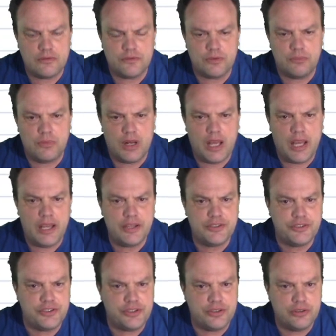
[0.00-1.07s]
from
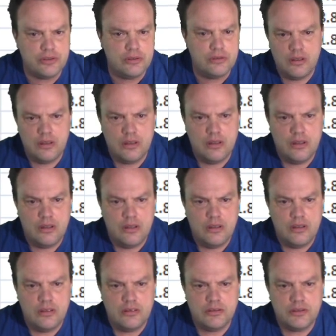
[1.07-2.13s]
last year.
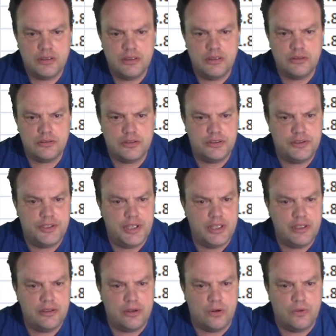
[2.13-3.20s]
Here's the
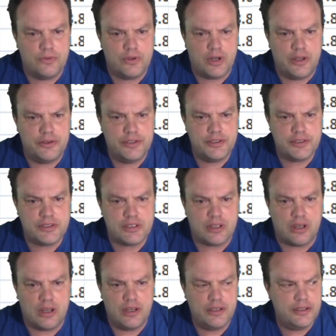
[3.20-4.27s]
date over on this
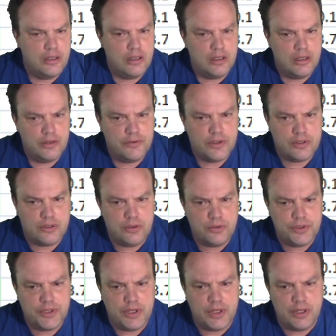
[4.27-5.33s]
side. If I go
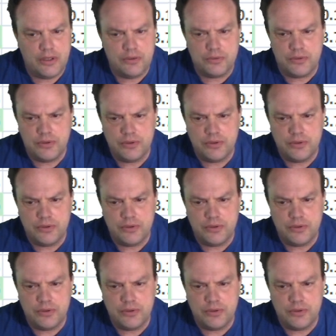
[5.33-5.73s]
down,